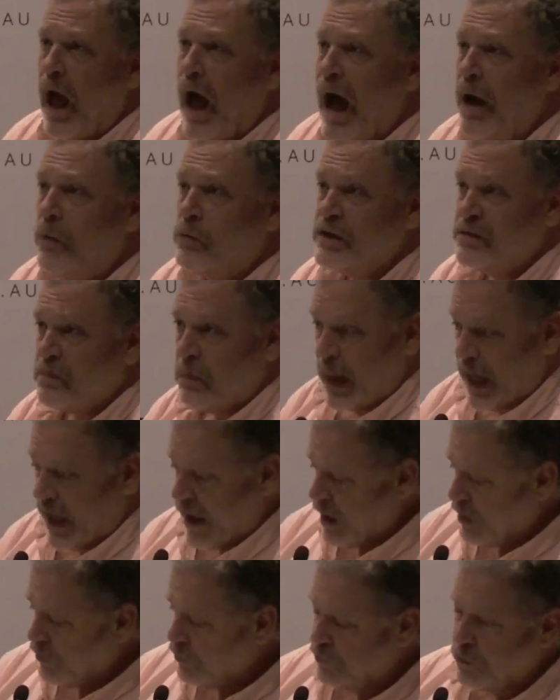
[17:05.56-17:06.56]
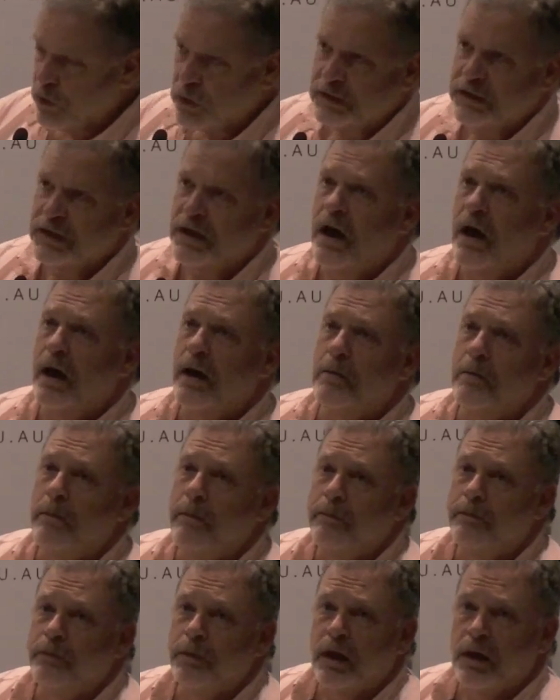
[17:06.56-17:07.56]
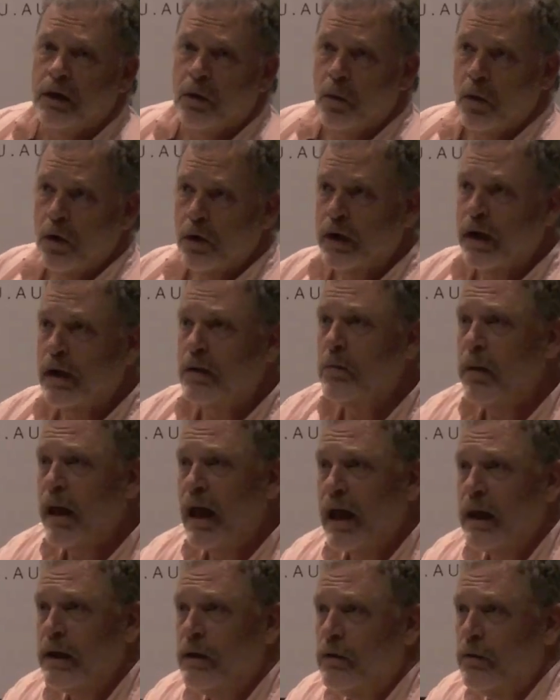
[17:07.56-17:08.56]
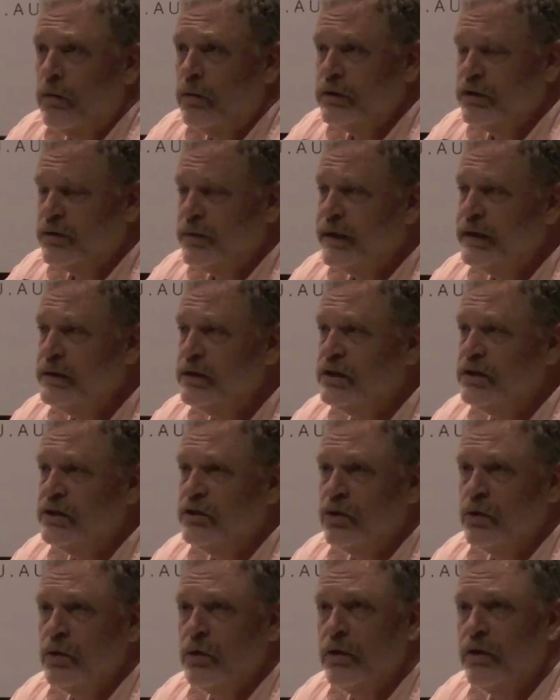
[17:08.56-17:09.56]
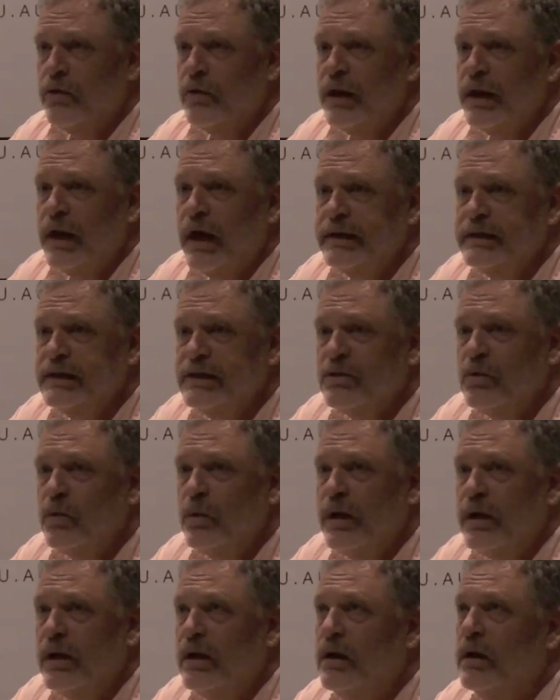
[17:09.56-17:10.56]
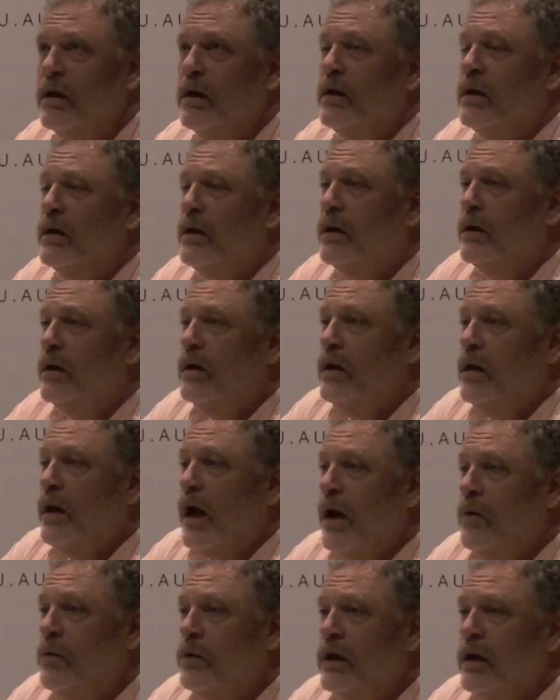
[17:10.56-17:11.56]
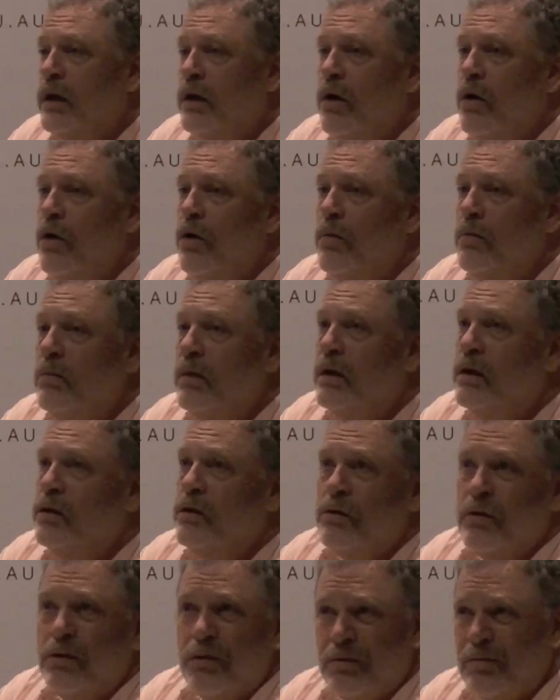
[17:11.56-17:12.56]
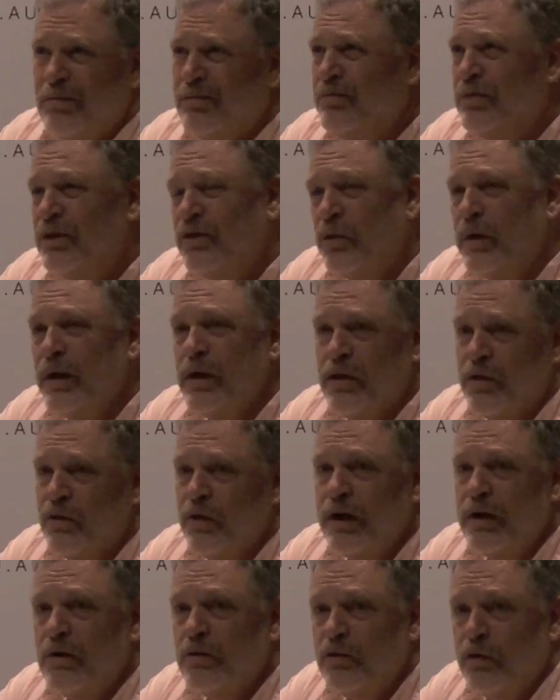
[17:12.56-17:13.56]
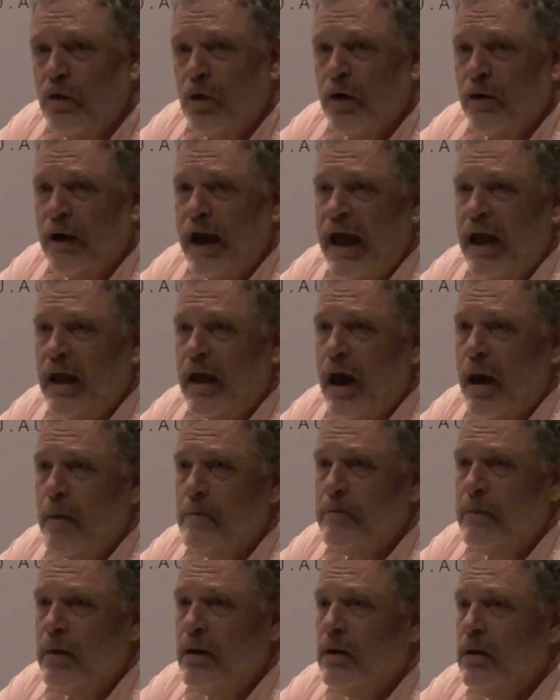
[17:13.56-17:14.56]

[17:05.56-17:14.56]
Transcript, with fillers: I was playing full time in a working band, which means two or three nights a week. I would get home at between three and four A M